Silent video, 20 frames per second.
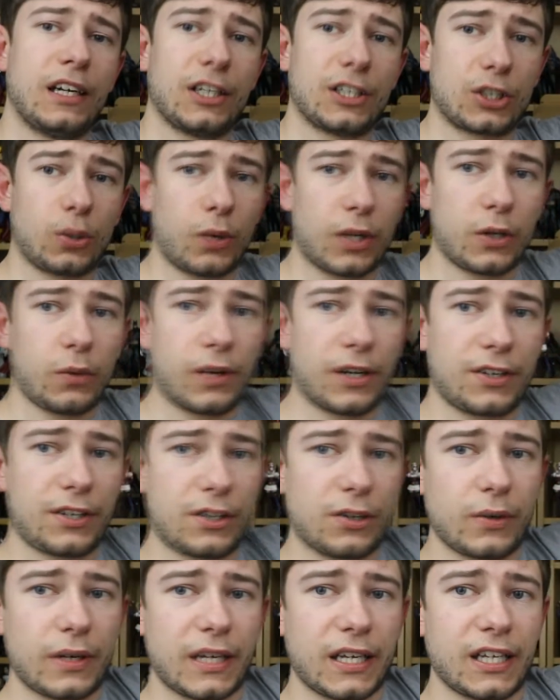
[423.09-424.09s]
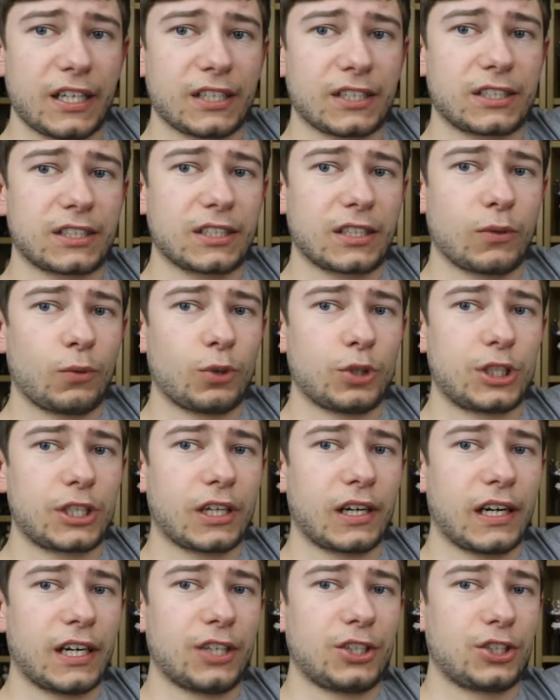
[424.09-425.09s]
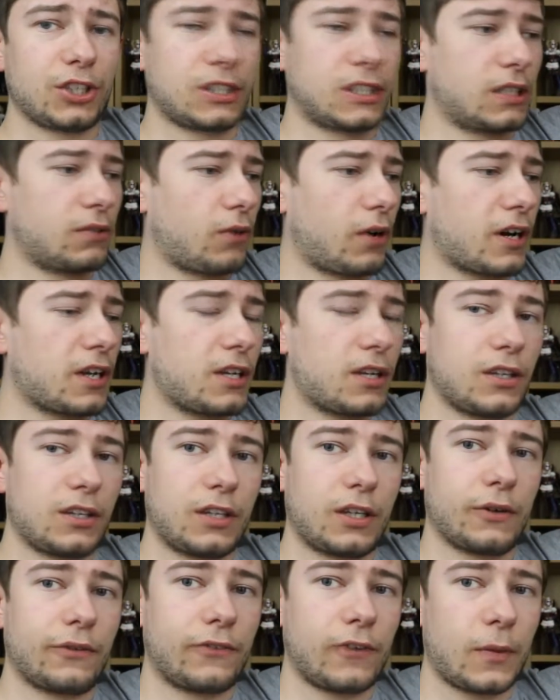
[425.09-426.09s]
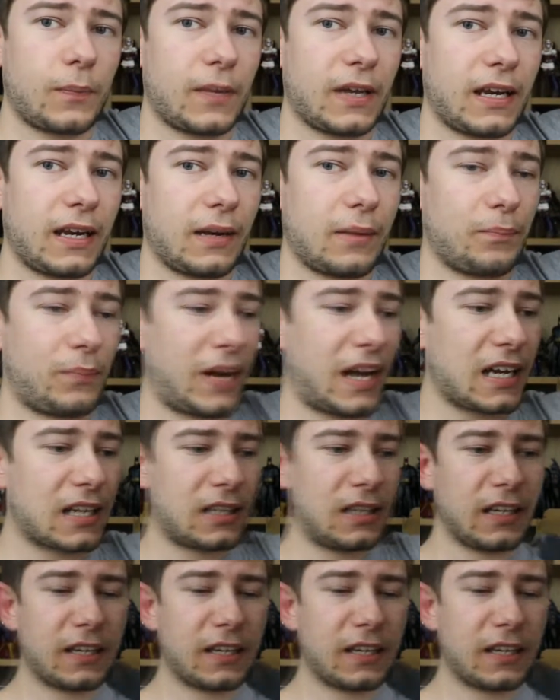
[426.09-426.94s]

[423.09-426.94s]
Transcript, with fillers: So what you want to do is, once you've got it adjusted right, you flip it back